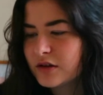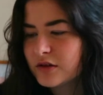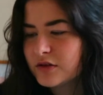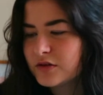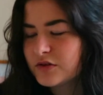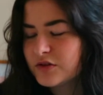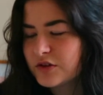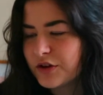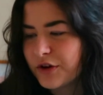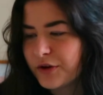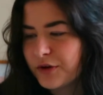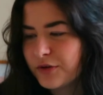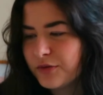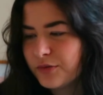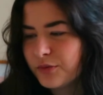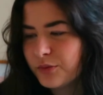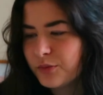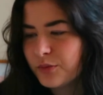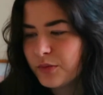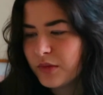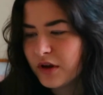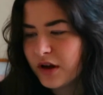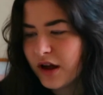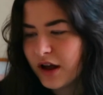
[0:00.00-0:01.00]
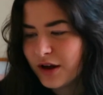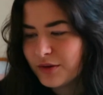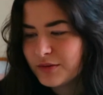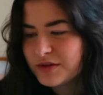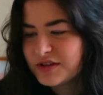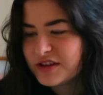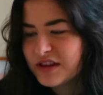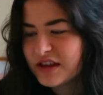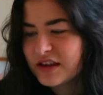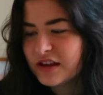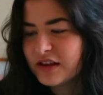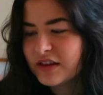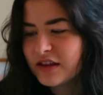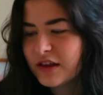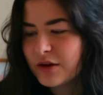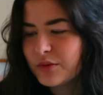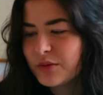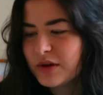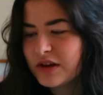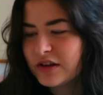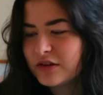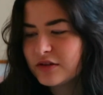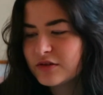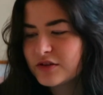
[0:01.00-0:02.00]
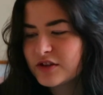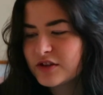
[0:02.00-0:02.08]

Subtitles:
So, I was thinking that we could